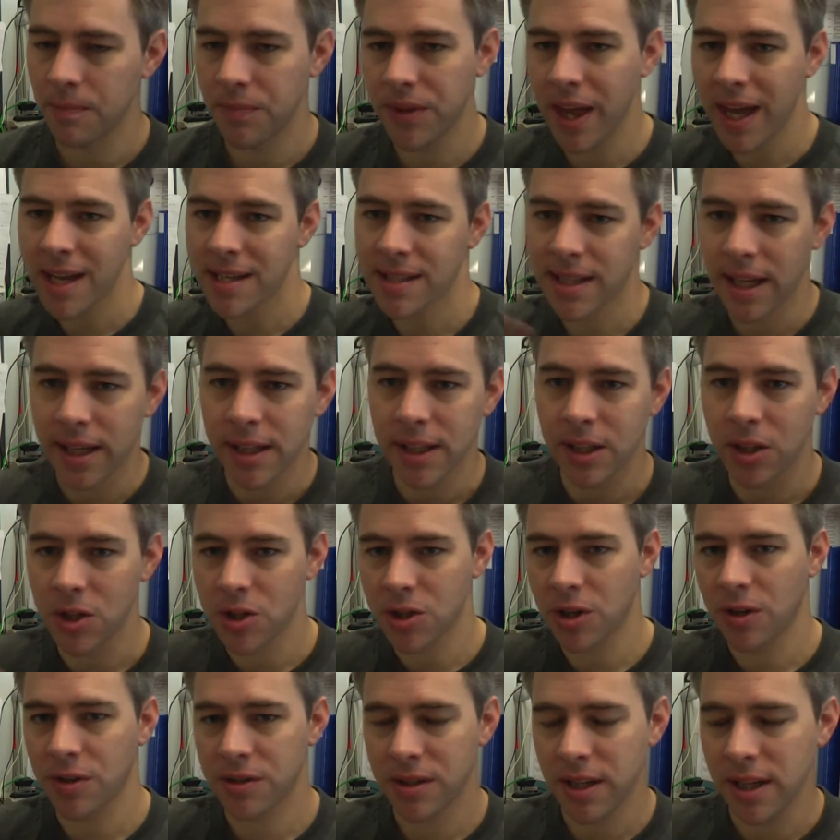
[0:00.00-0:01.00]
they're sending
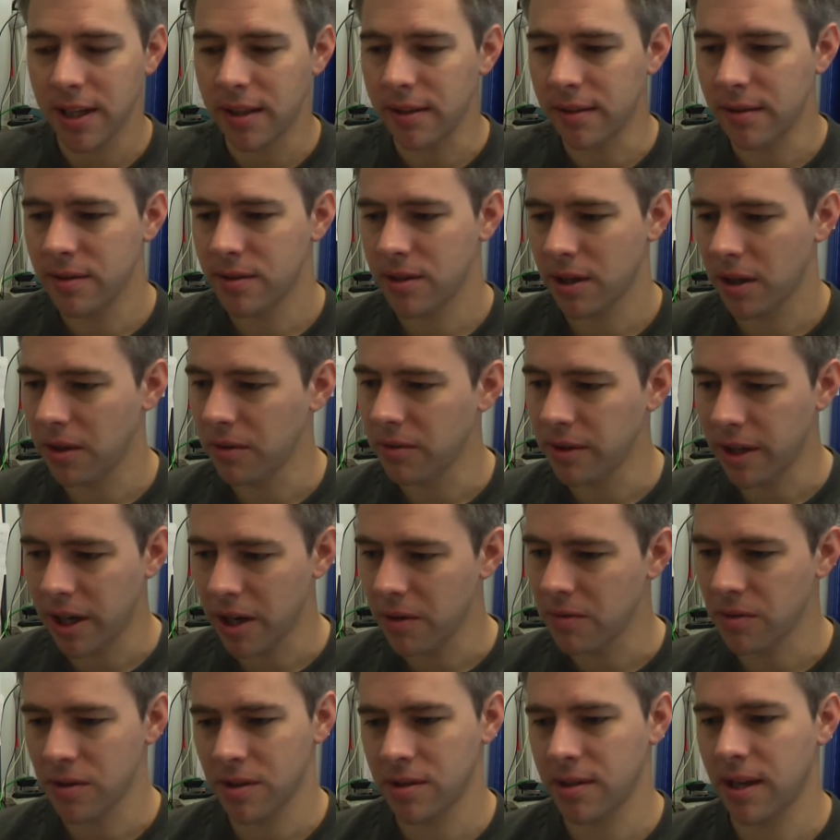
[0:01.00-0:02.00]
shots in. So they
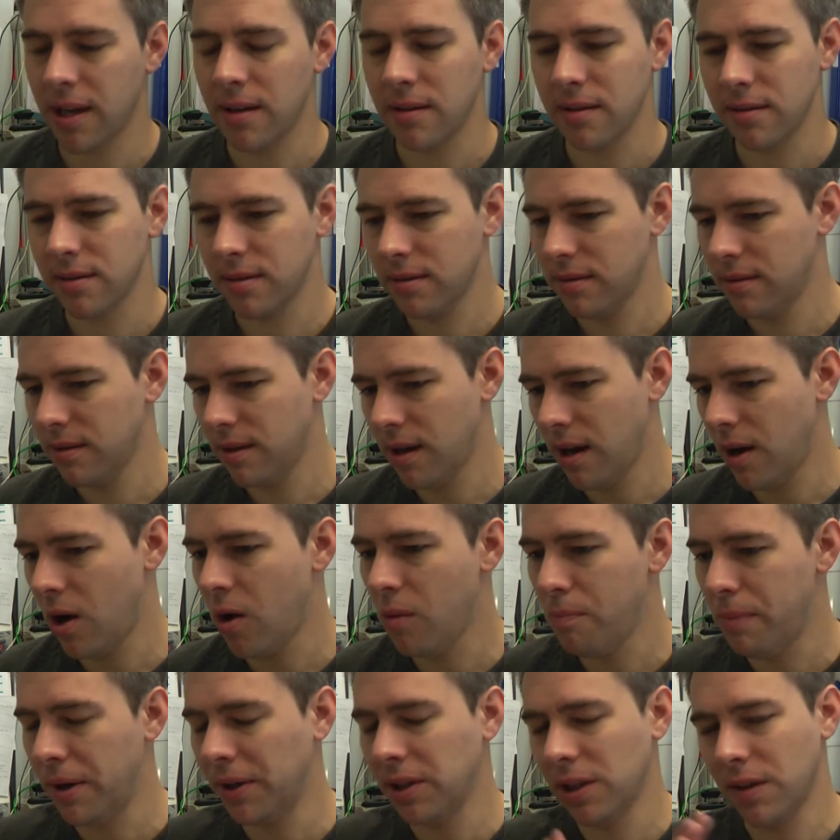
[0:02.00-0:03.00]
don't just send a
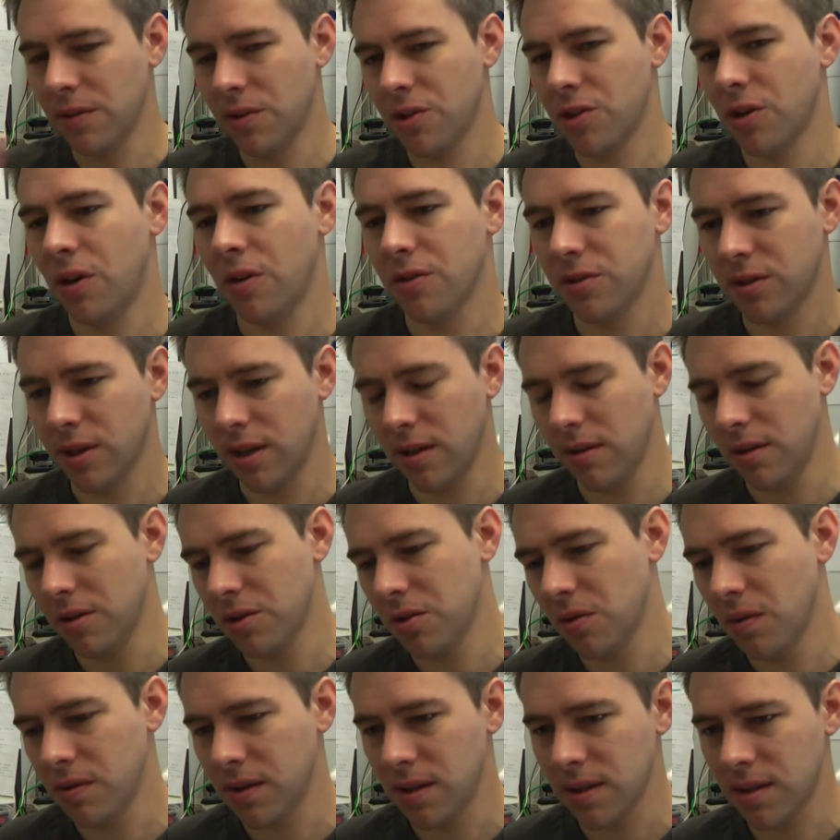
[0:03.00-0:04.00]
whole bundle of shots. As
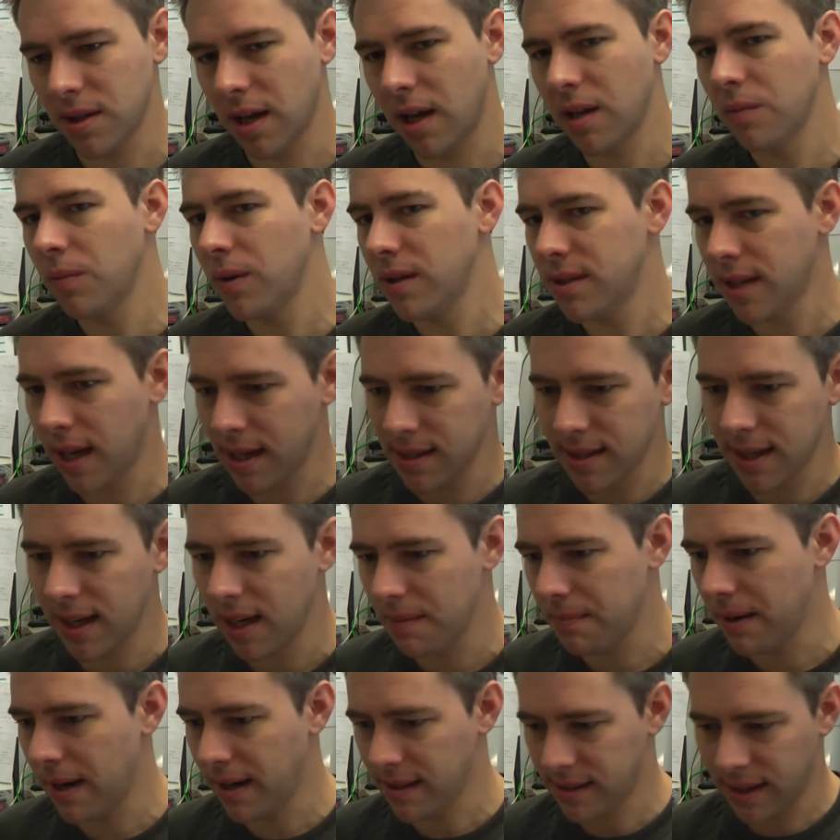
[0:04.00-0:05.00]
soon as it's done, we say send
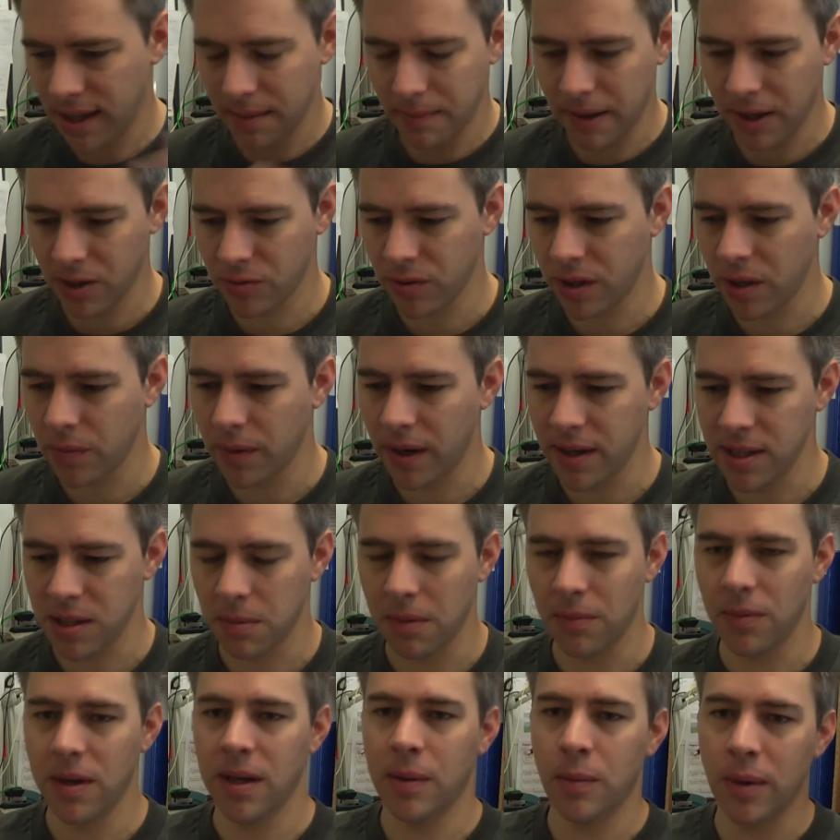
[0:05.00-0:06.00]
it back straight away.
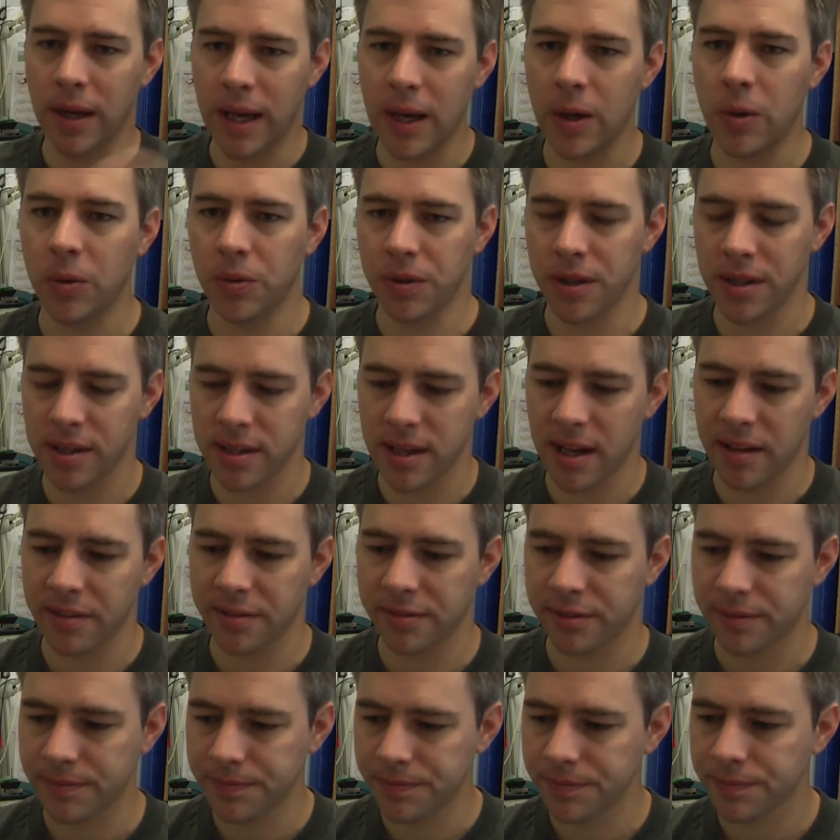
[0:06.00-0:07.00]
So we get all the
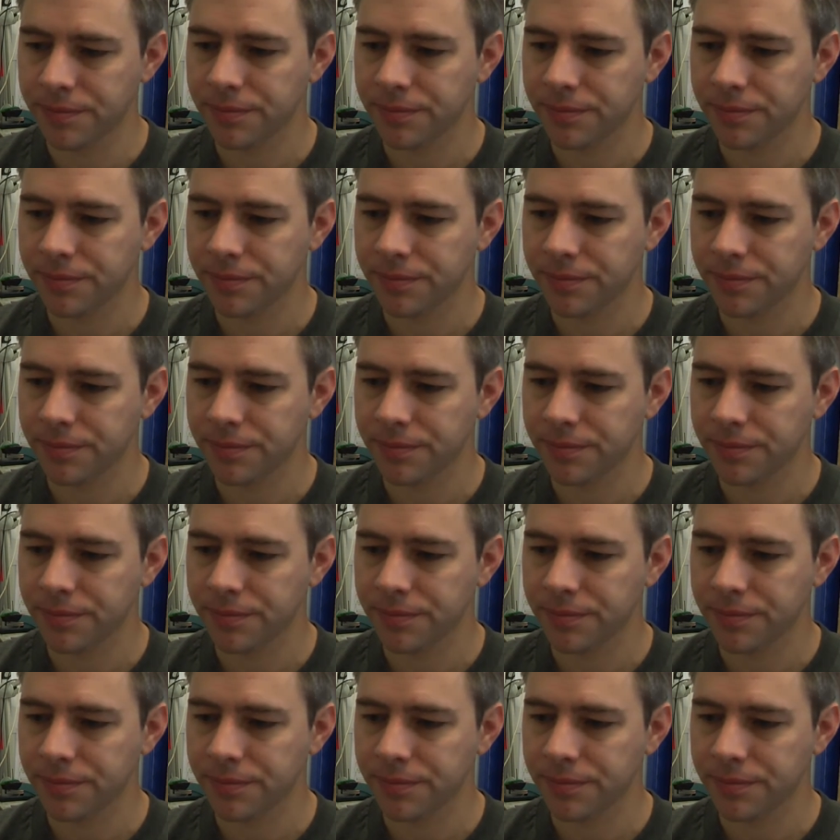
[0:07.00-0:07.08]
stuff.